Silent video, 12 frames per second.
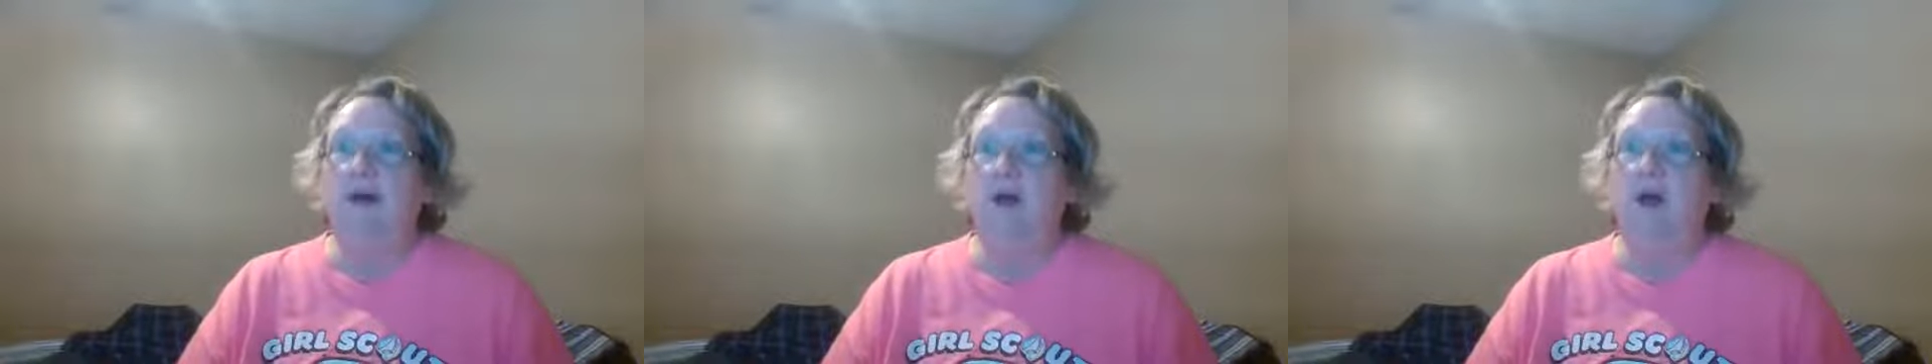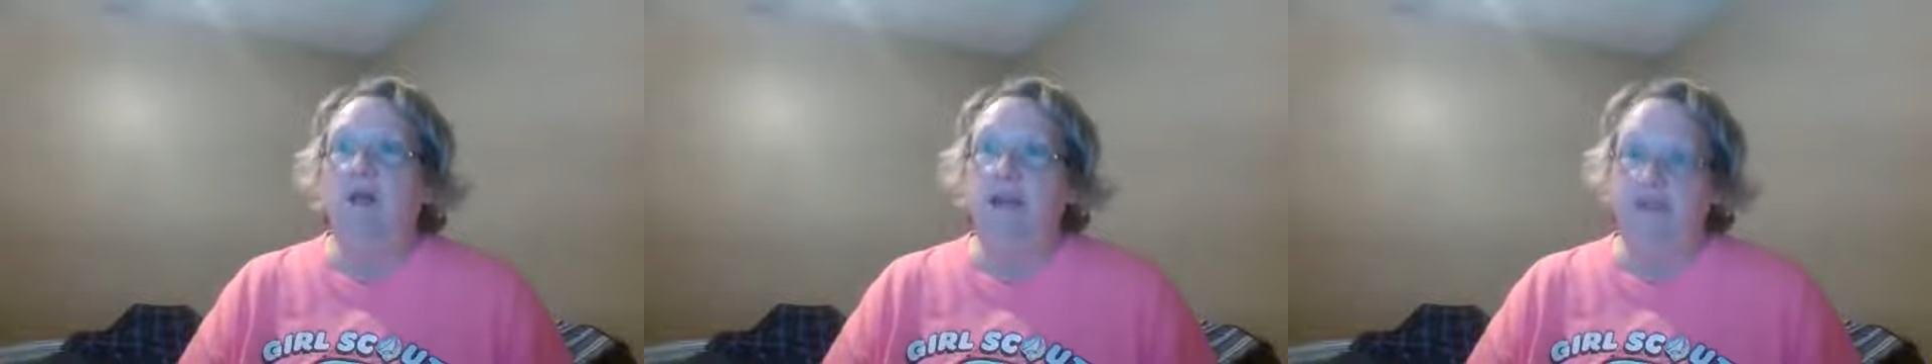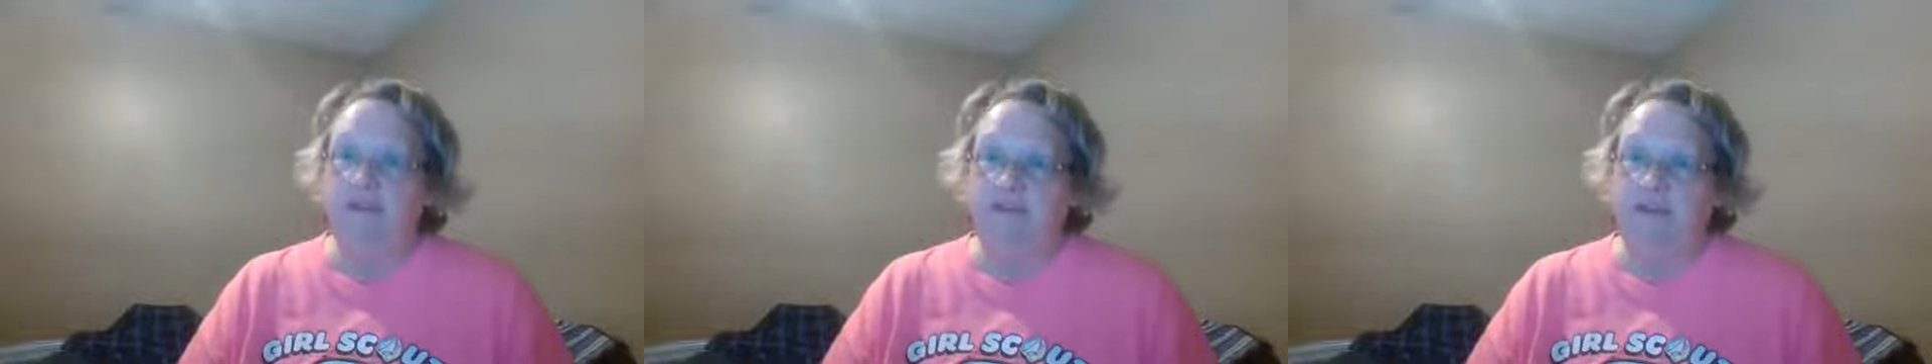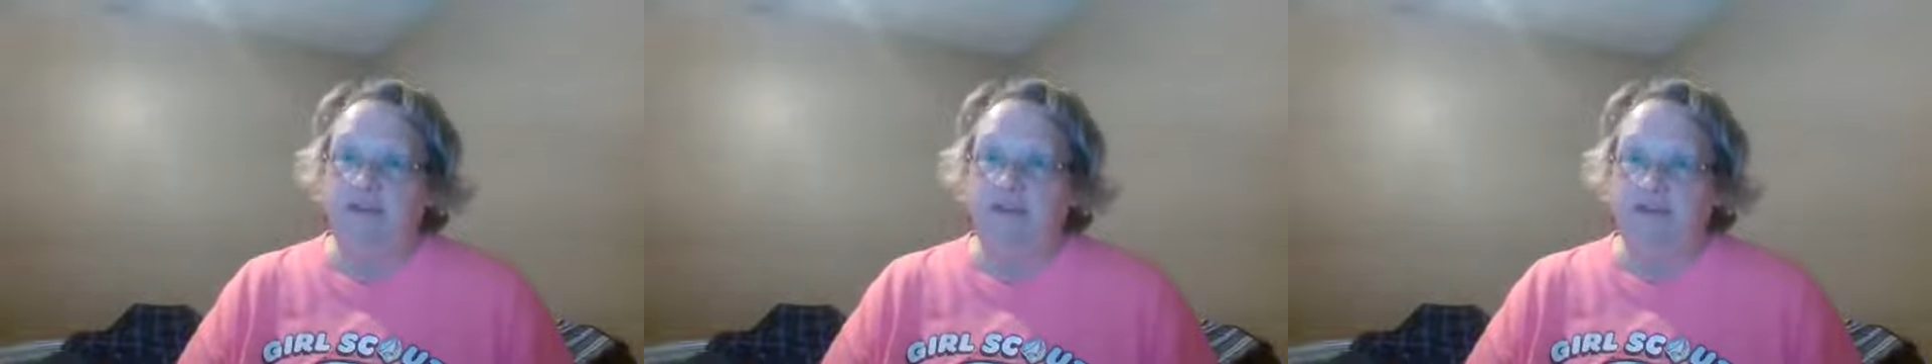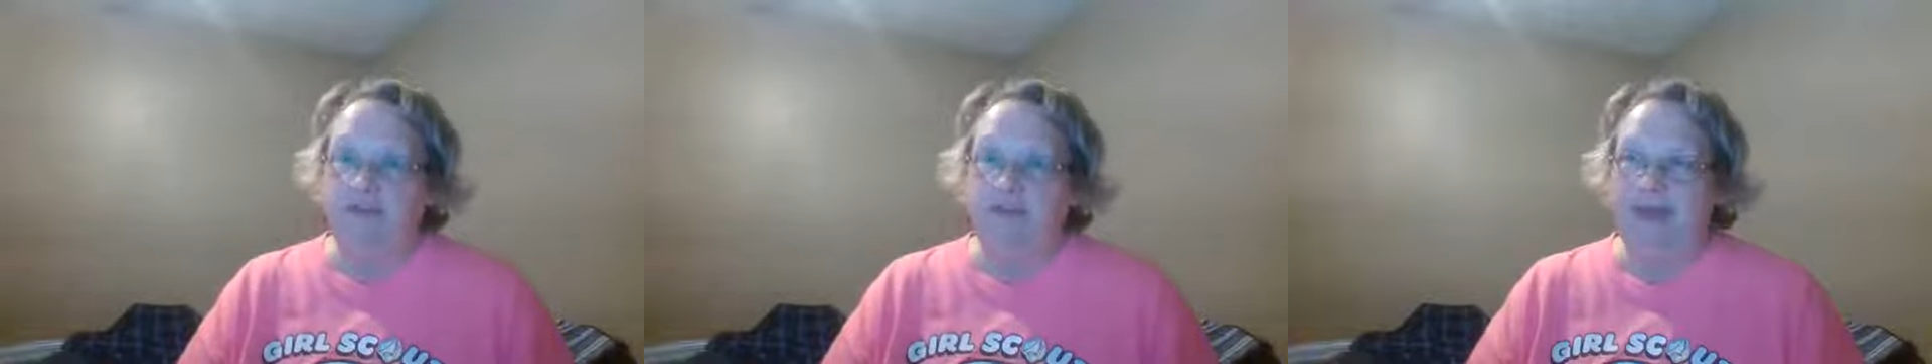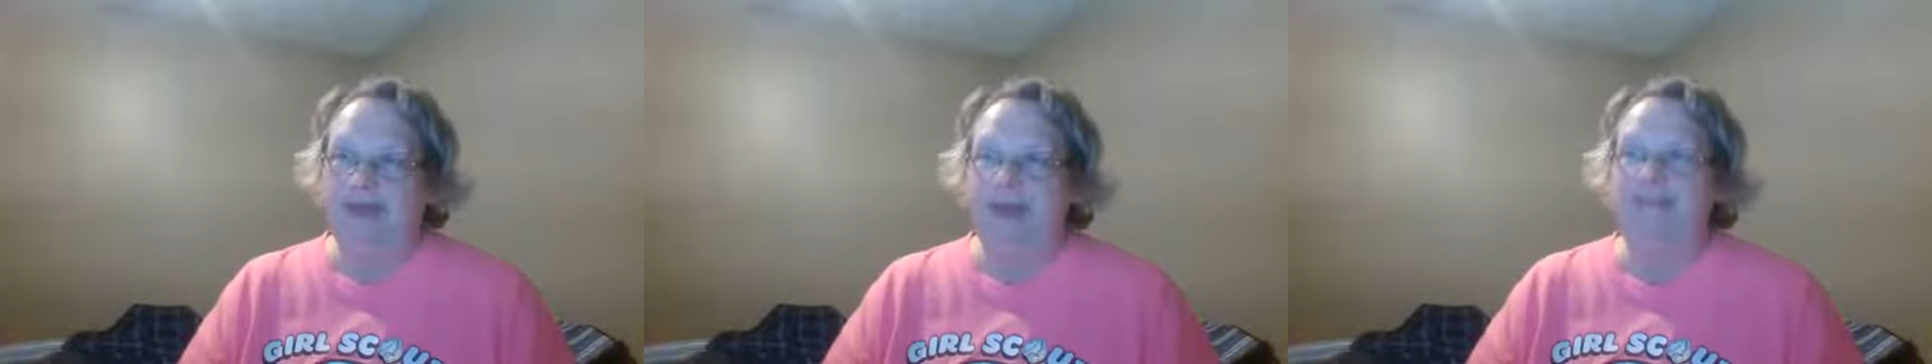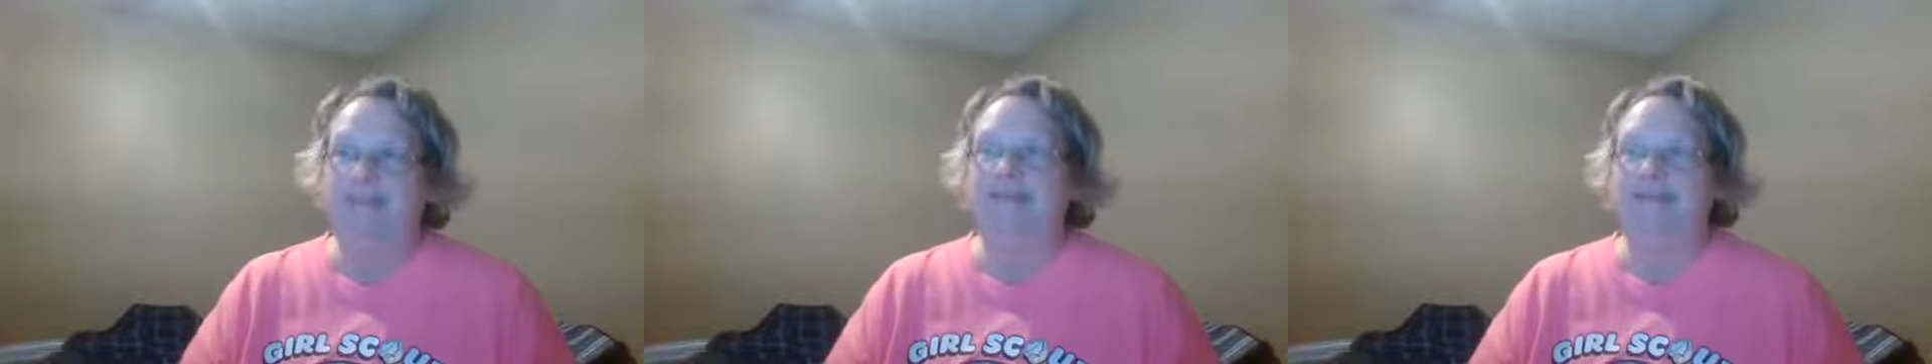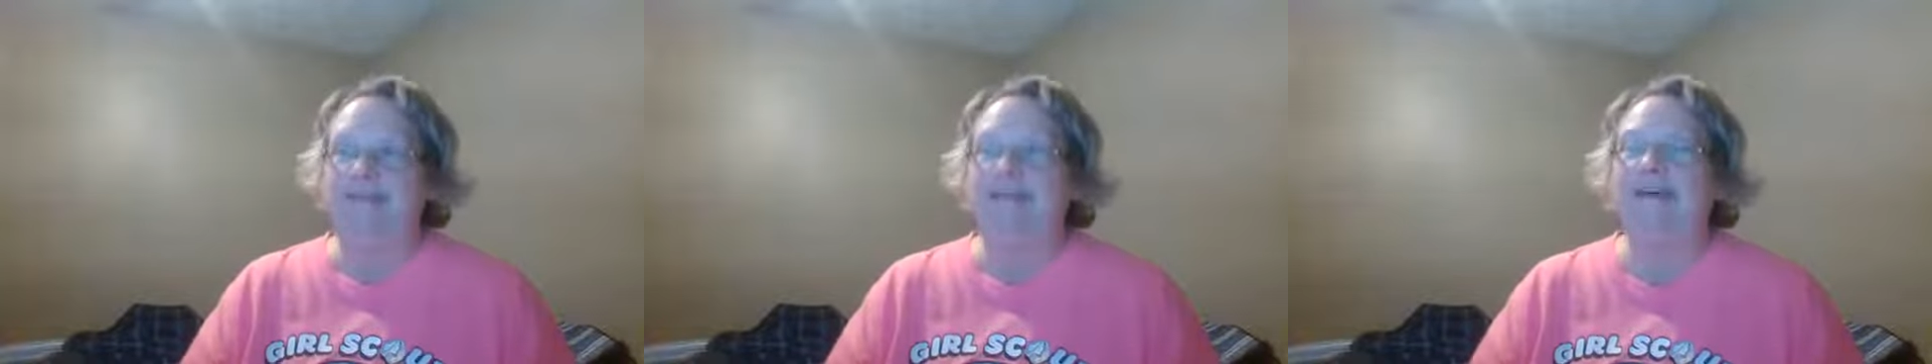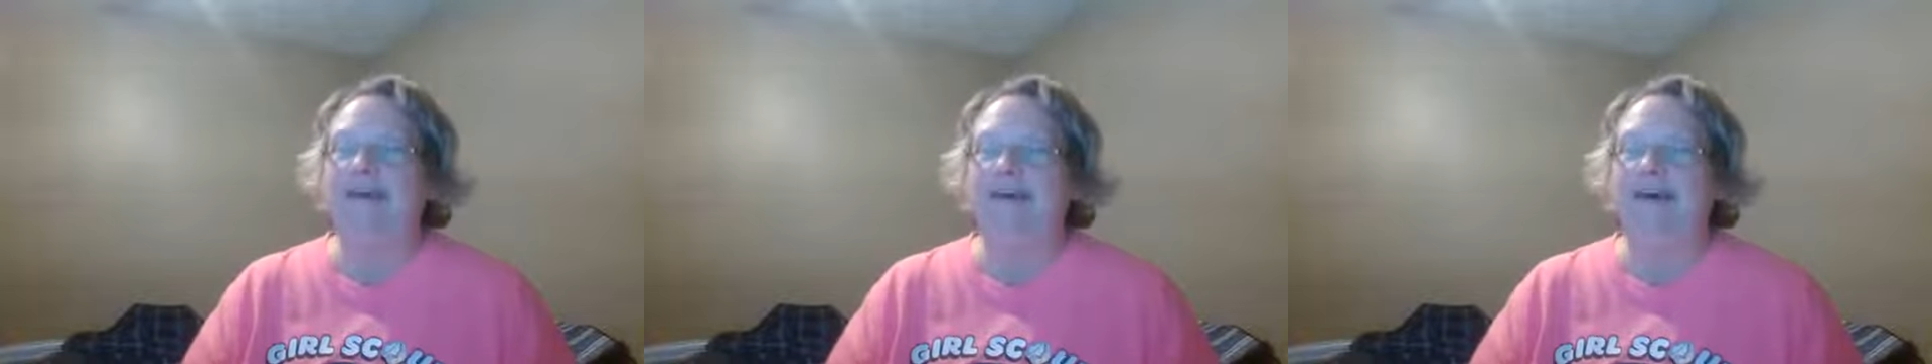all using Zoom meetings.